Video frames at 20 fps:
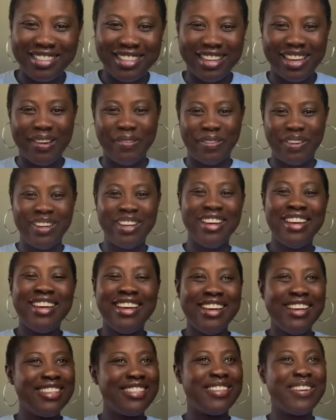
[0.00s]
thing ever.
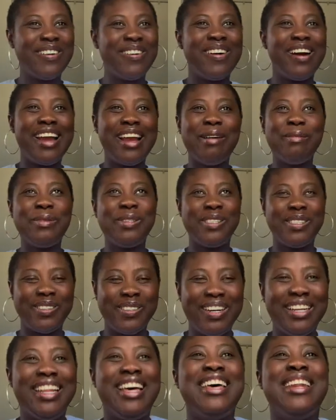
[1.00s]
So I am
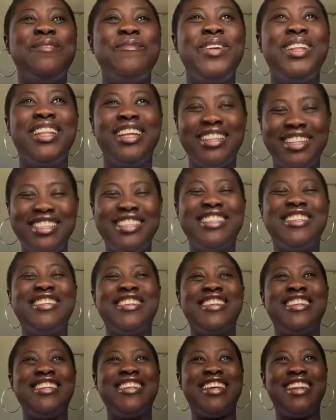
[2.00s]
so glad I made that
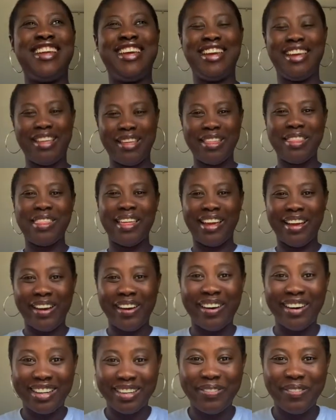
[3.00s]
decision, and I thank
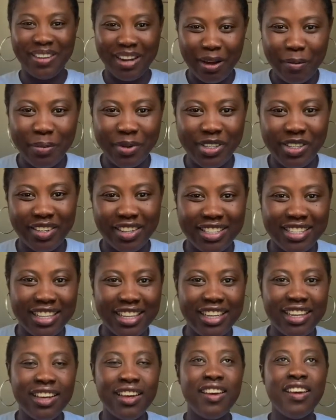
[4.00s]
God for that
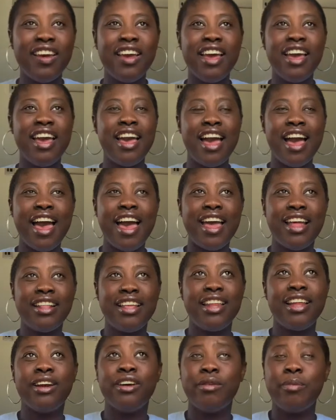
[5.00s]
opportunity.
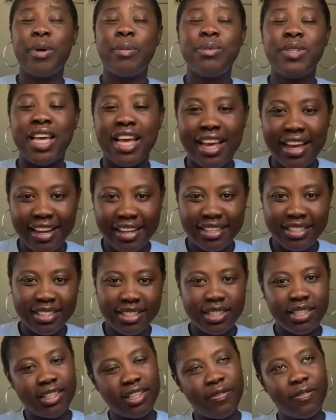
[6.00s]
And I got baptized
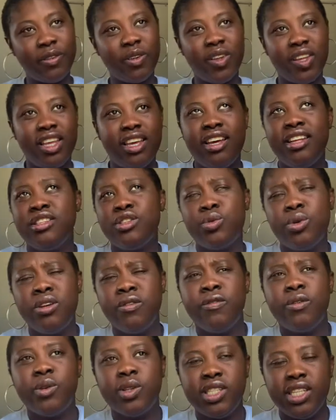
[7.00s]
the following year in
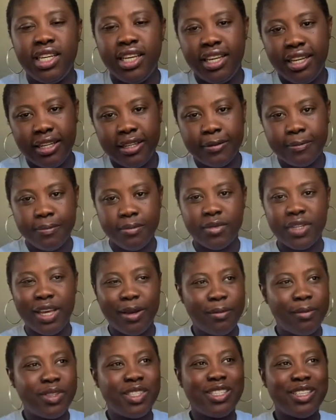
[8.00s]
2014
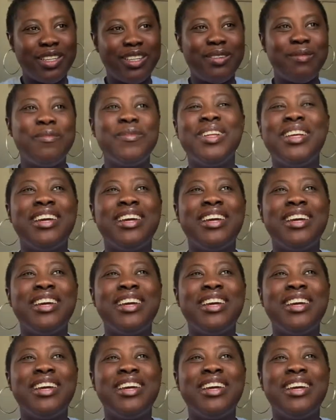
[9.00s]
to